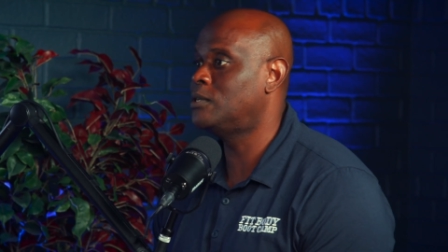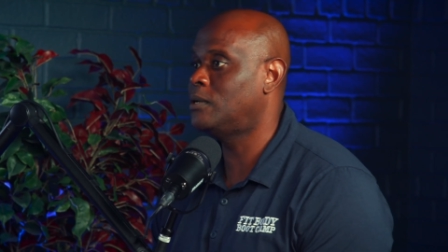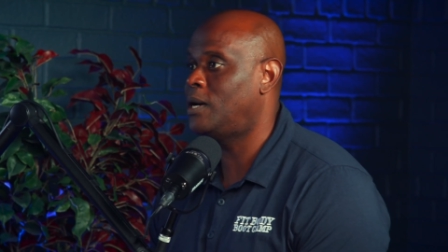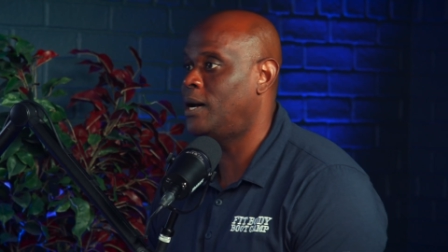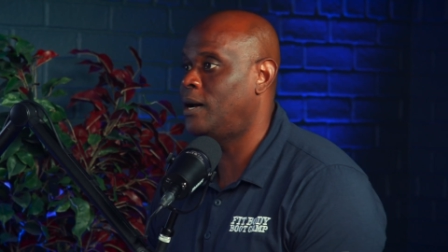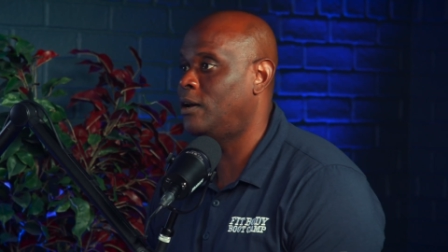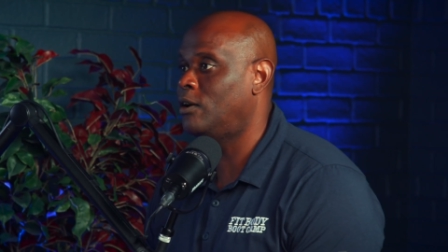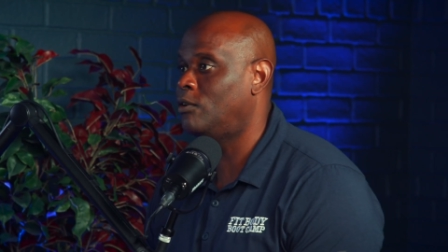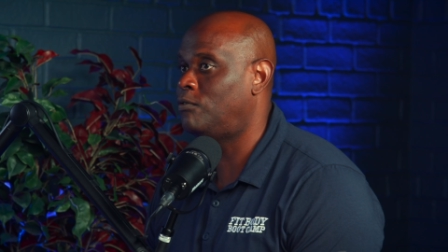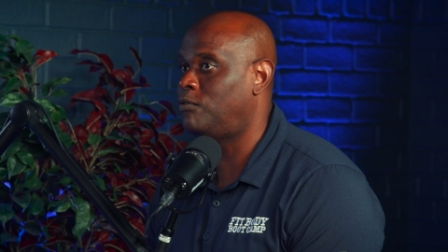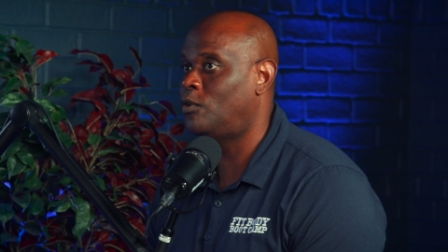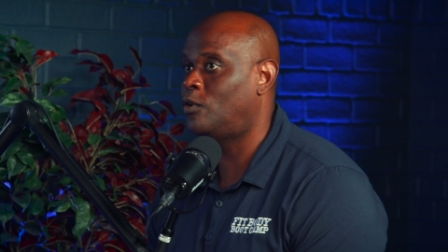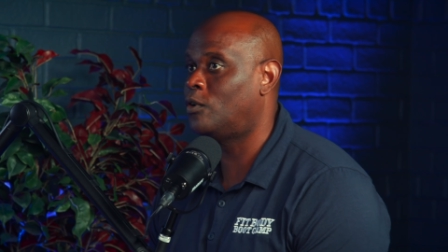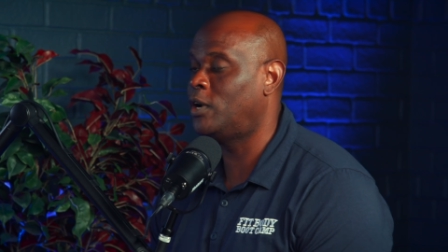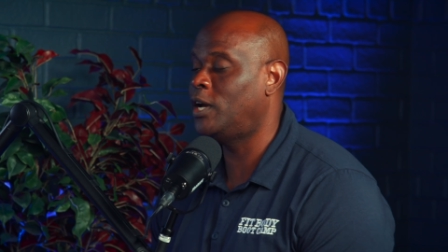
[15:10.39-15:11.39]
Ohio
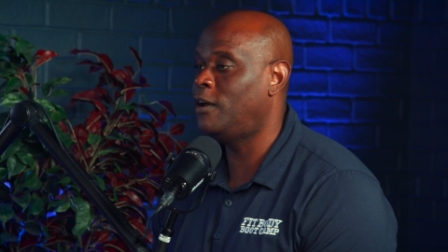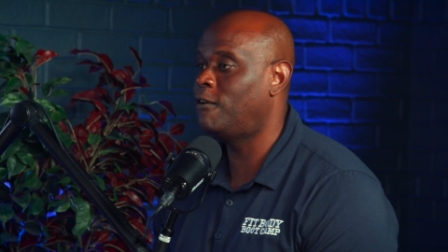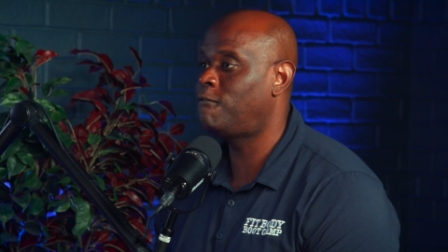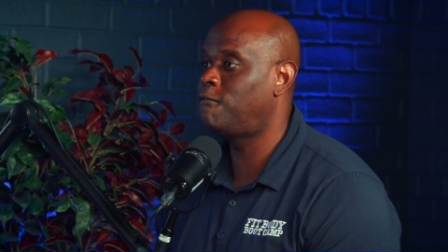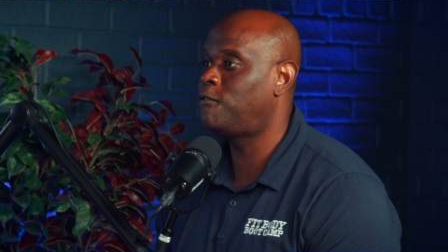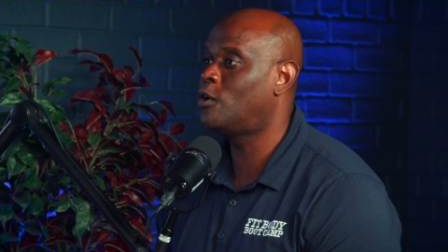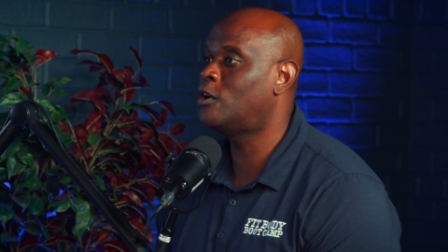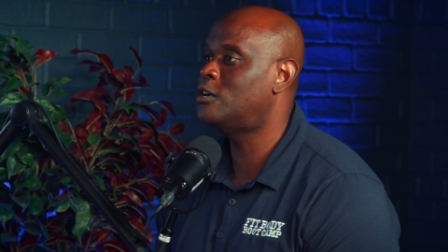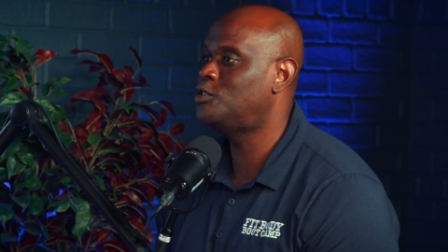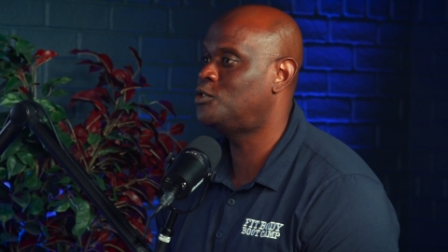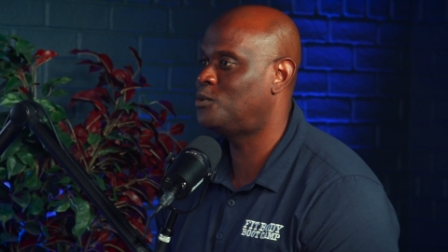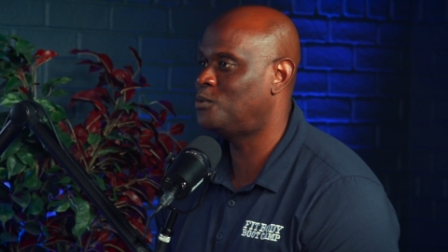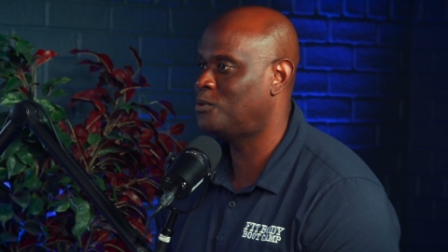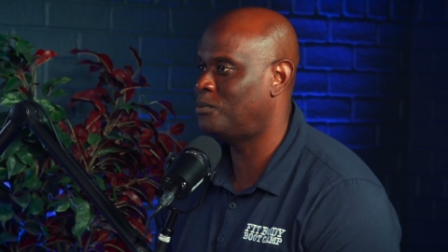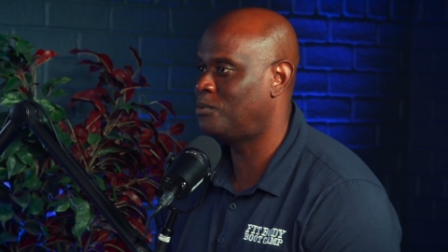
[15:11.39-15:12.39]
for a
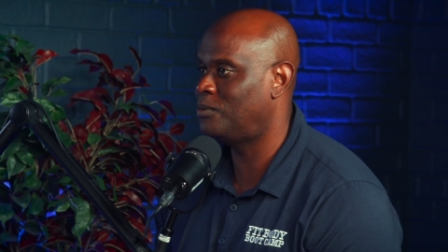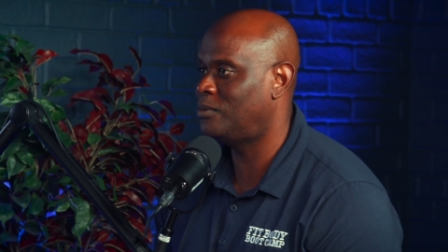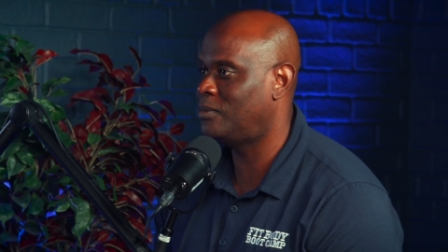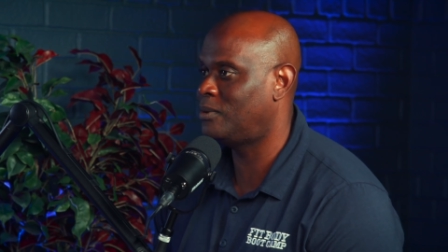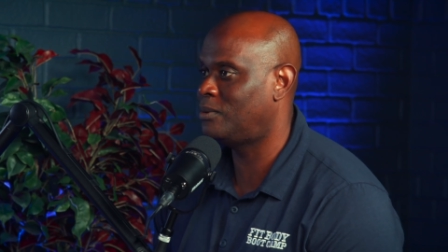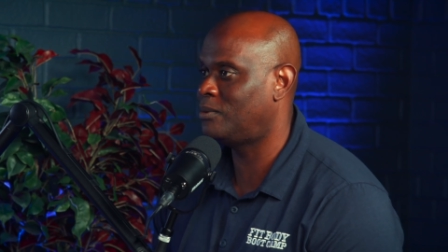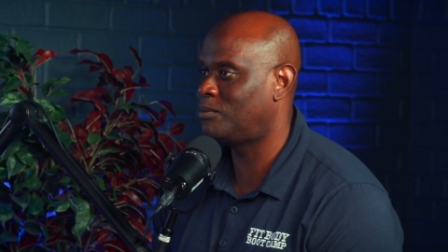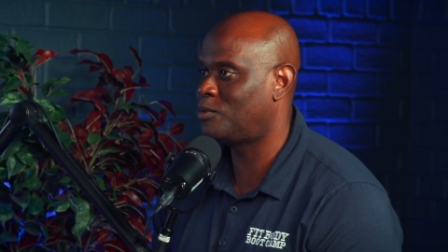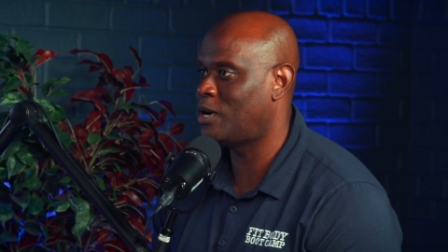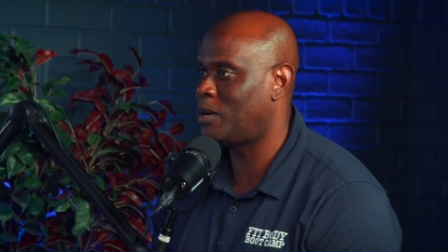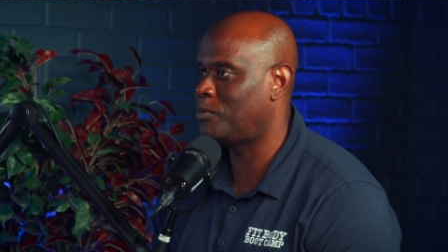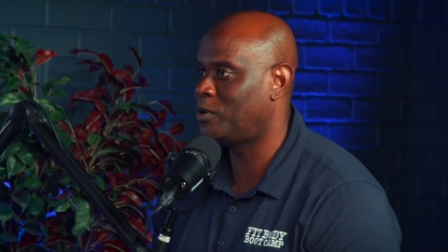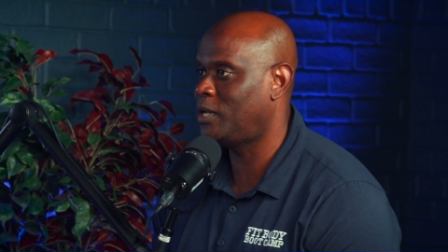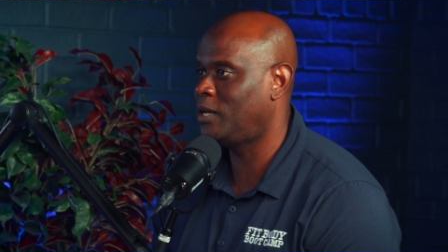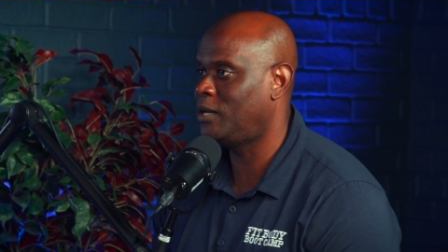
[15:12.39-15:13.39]
400 room
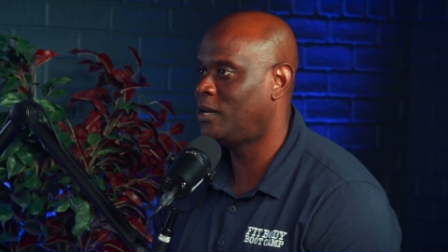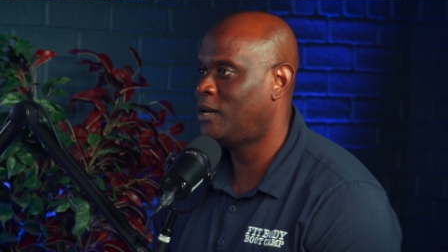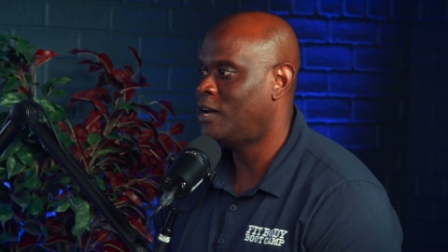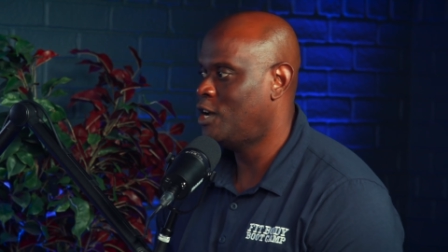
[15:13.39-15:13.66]
property.